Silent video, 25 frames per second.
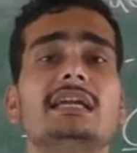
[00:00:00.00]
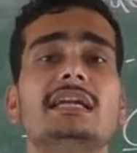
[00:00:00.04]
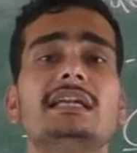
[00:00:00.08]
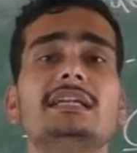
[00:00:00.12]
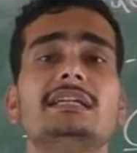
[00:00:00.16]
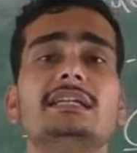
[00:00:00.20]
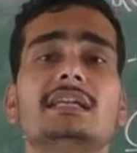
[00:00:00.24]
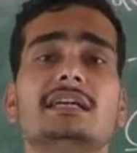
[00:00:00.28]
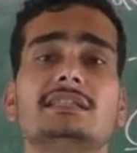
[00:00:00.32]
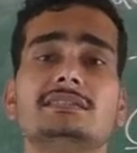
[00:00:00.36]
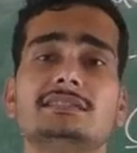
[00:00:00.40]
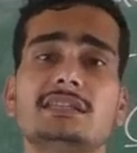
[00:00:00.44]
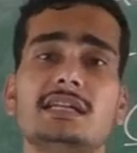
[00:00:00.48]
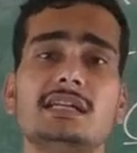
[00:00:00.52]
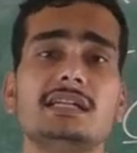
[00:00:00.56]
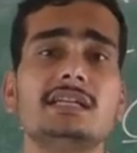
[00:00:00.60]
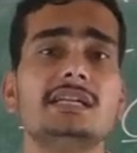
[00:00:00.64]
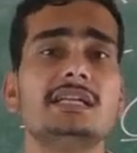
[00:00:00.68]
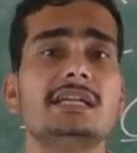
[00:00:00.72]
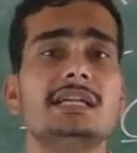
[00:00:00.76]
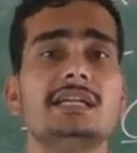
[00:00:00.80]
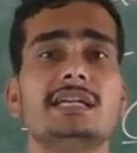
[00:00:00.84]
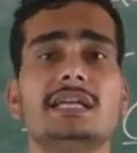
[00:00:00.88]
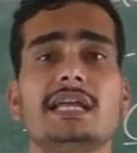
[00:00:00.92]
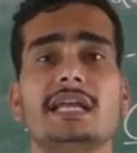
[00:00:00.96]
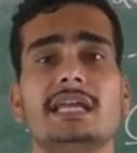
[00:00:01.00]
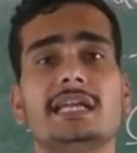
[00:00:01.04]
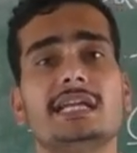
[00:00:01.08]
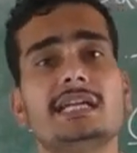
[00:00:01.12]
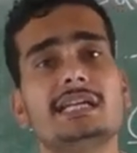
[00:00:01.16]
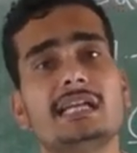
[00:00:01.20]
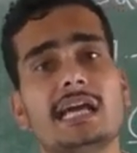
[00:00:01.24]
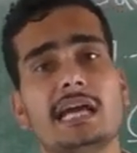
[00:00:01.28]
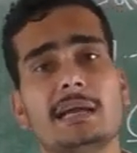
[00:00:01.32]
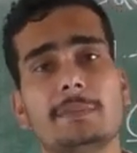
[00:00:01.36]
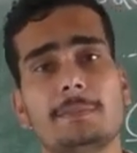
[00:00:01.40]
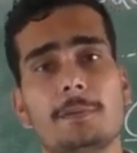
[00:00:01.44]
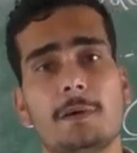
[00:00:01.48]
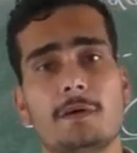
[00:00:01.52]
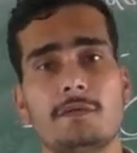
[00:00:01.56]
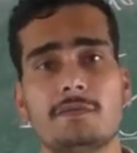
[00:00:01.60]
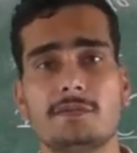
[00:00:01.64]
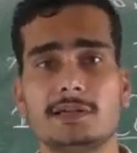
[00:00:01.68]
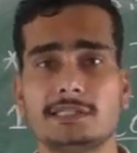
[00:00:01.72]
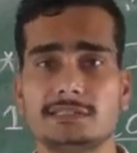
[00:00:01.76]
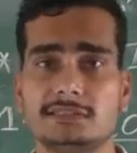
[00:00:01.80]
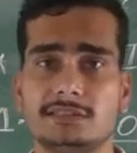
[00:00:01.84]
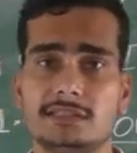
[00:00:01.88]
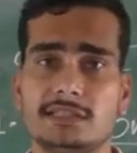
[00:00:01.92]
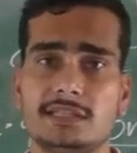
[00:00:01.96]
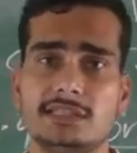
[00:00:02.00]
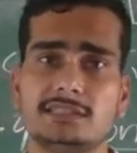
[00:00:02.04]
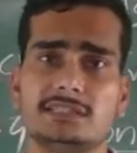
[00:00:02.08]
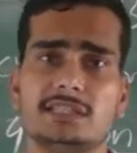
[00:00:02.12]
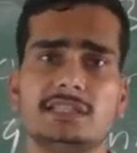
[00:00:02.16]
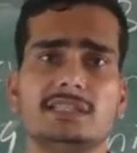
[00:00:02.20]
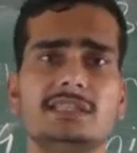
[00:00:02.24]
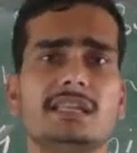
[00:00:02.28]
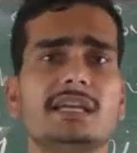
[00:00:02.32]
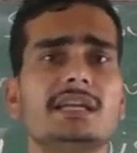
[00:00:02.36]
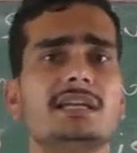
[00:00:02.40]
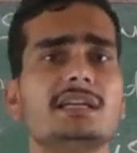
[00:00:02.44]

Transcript: they doesn't need any type of consideration,